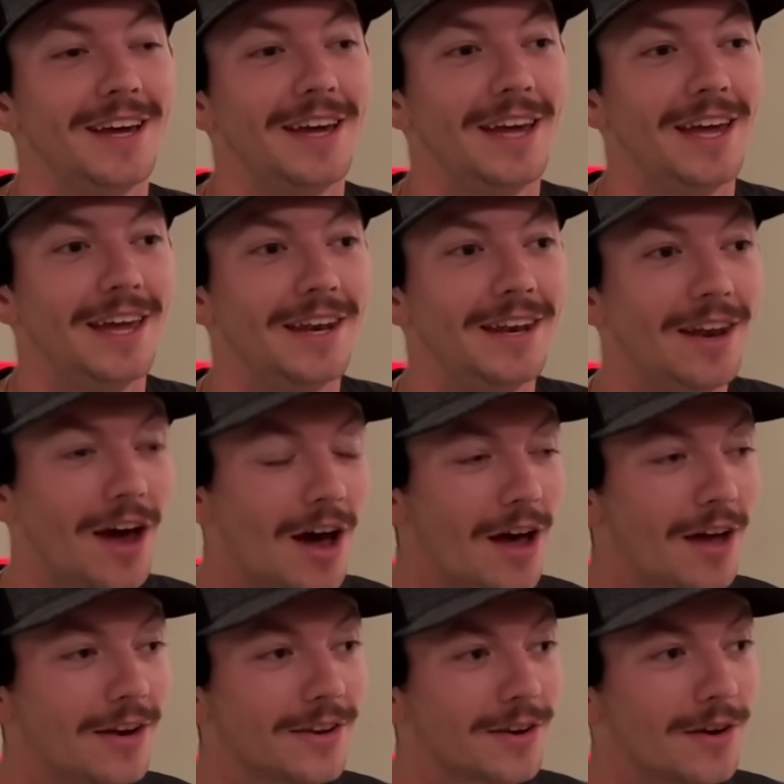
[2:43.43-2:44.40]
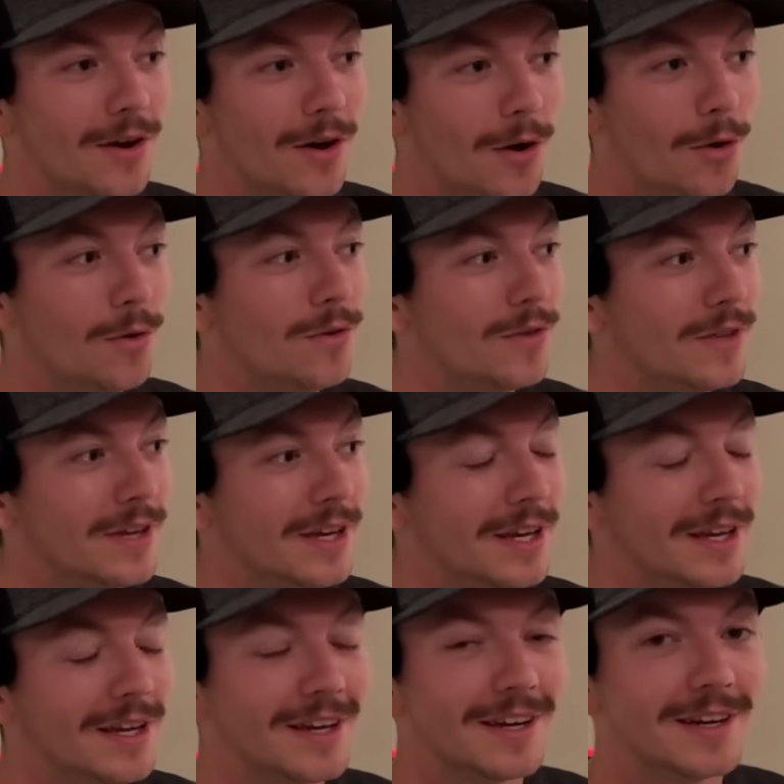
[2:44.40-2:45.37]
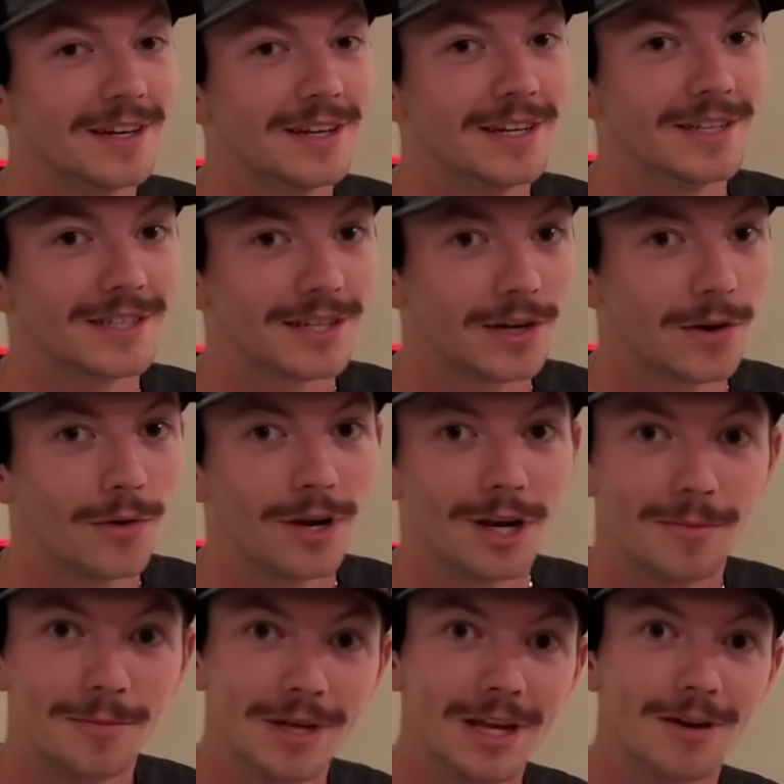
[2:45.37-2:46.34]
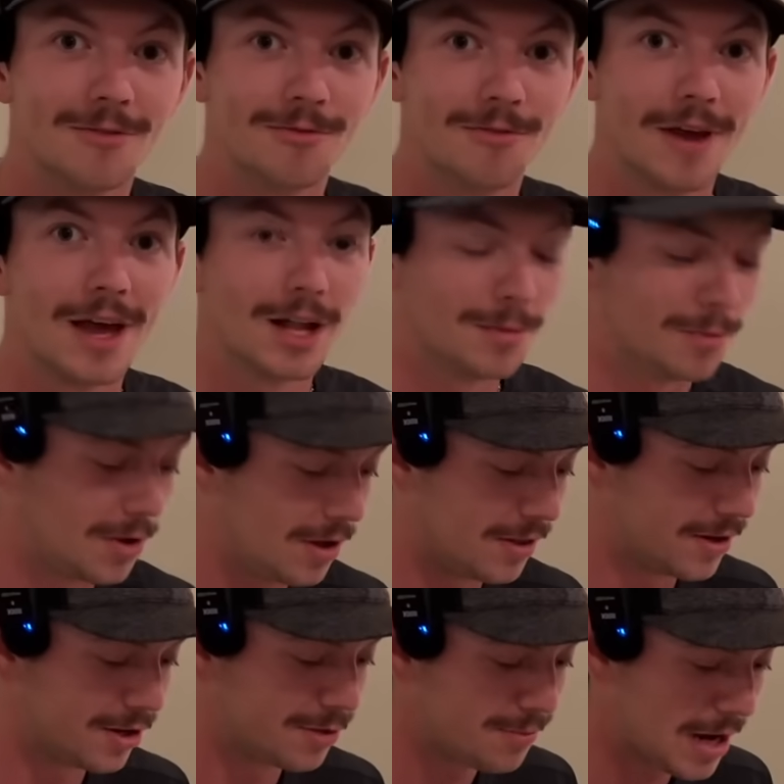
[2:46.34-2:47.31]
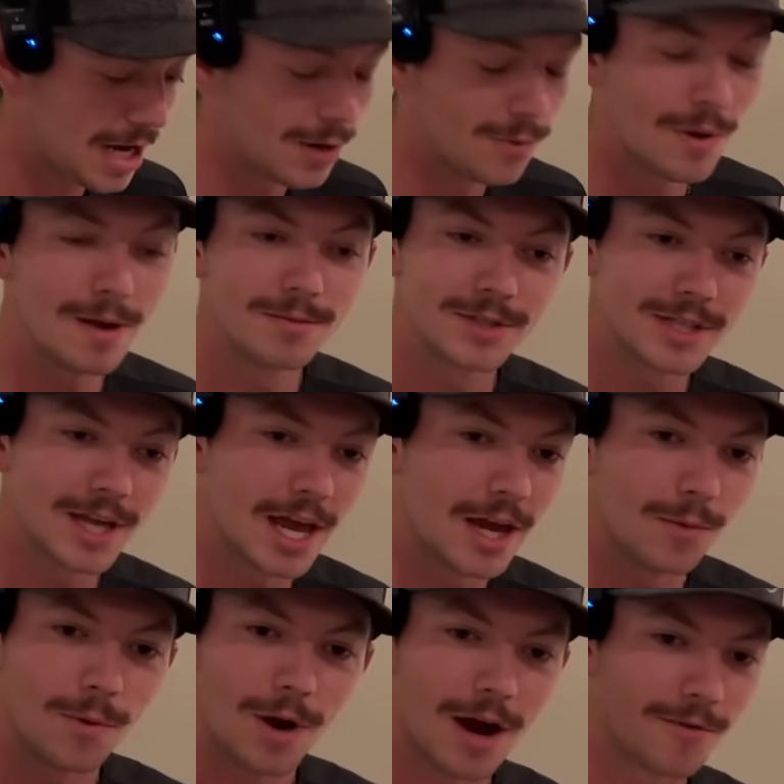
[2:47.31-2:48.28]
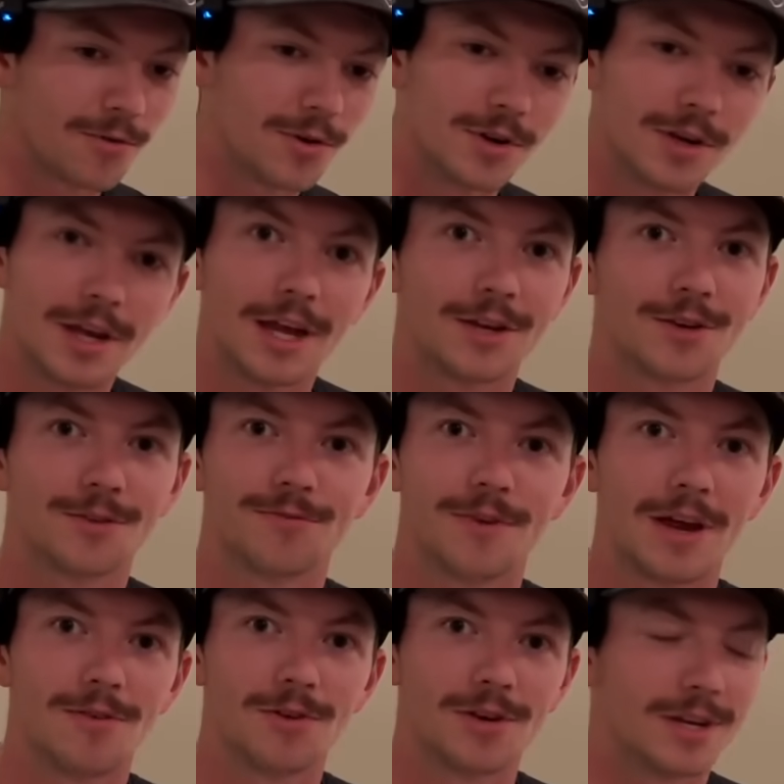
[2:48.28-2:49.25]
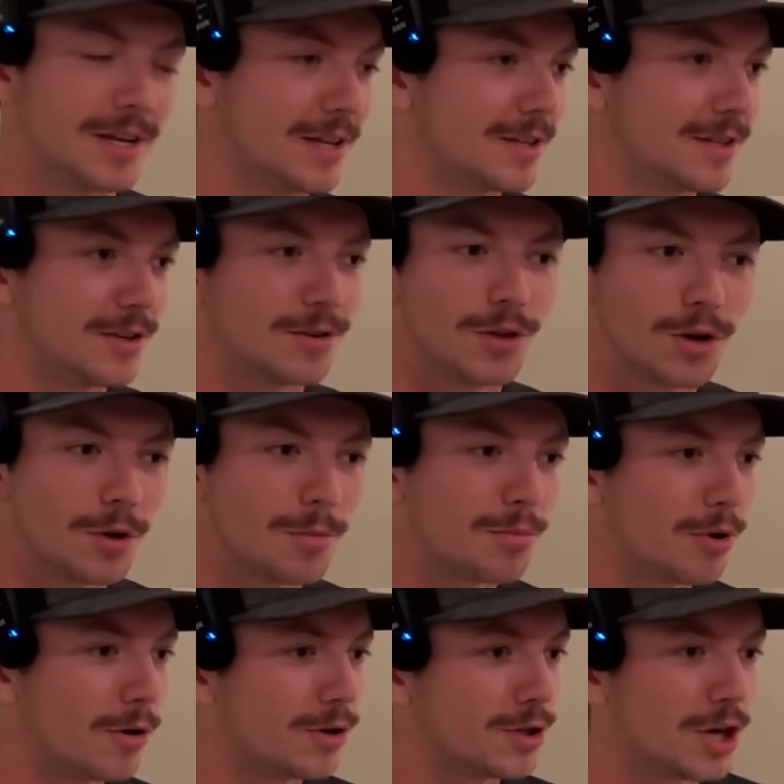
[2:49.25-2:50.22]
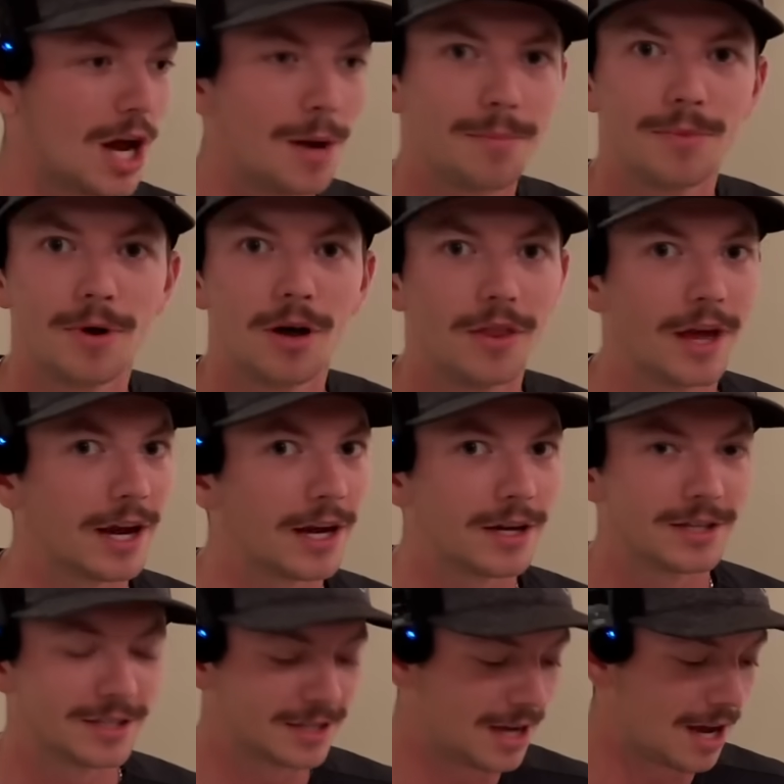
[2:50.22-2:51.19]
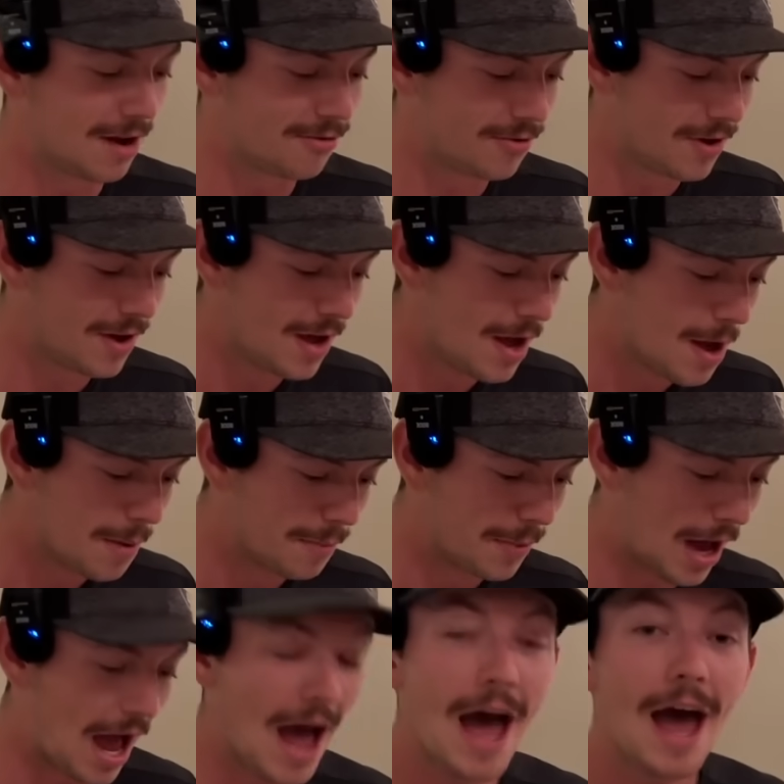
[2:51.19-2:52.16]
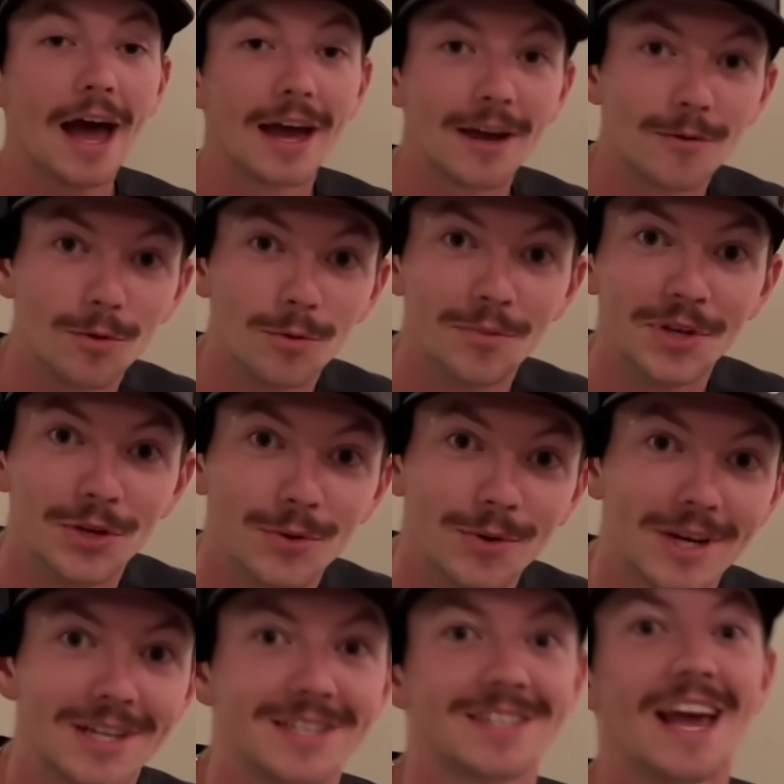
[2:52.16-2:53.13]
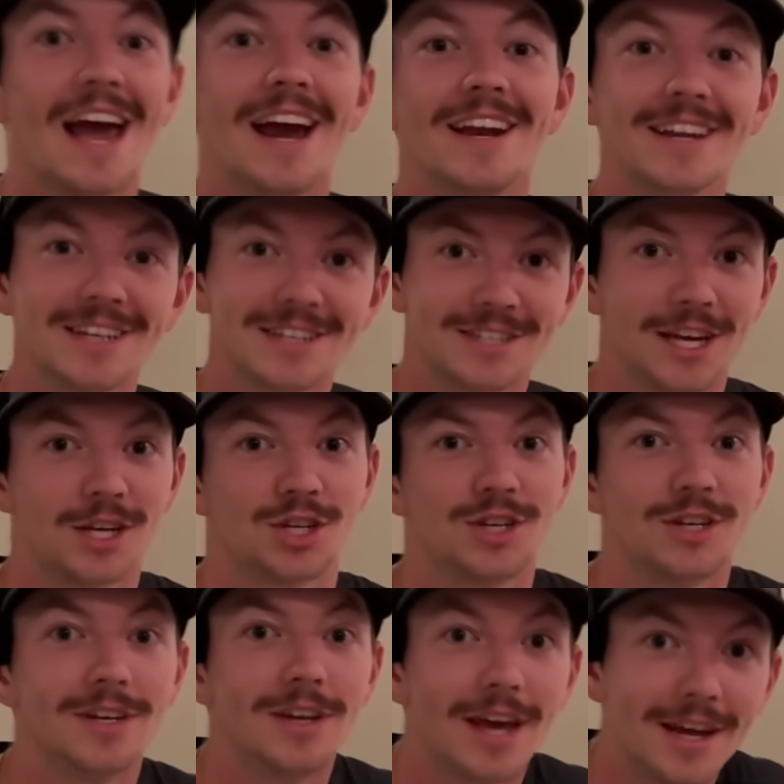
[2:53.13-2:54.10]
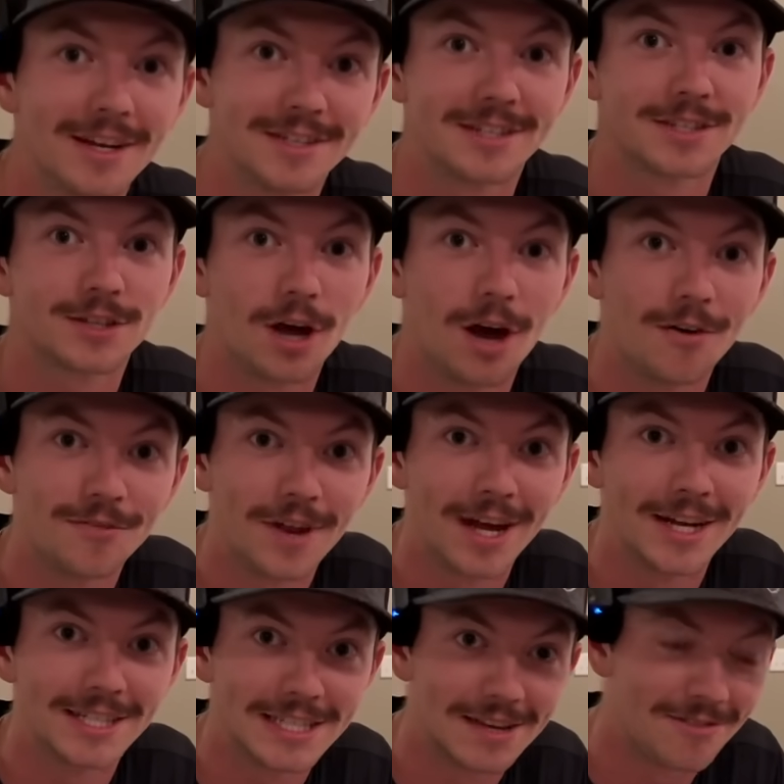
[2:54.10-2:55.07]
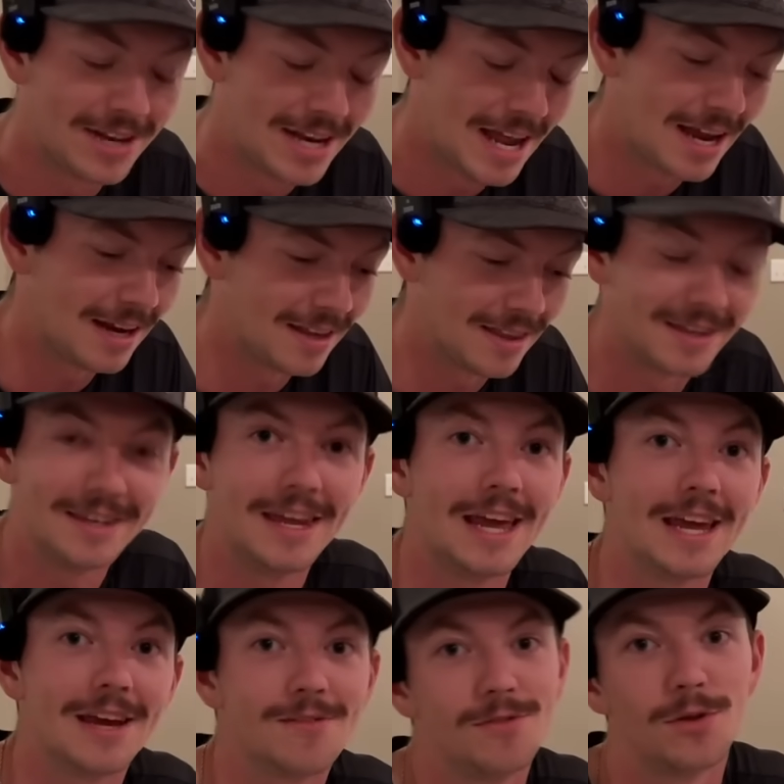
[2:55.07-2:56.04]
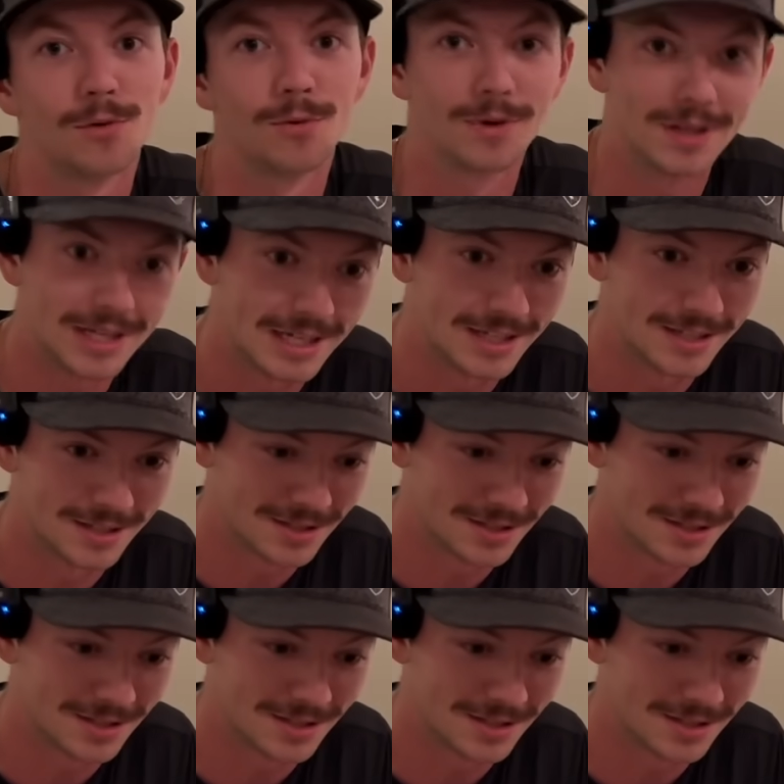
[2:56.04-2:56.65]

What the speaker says: And not only is it going to be available on the Discmania website, wherever you get your favorite discs, your local pro shop, all that good stuff, but I will be doing a signing session at Disc Golf 978 the day of the release.